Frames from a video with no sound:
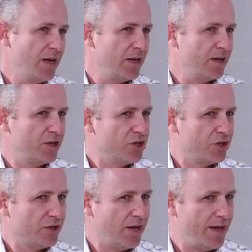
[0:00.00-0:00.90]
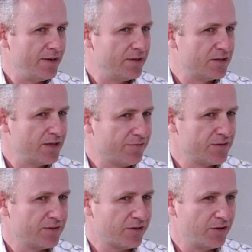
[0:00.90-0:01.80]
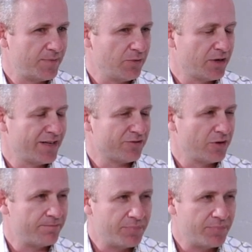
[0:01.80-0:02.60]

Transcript: and and the difference is going to be we're going to answering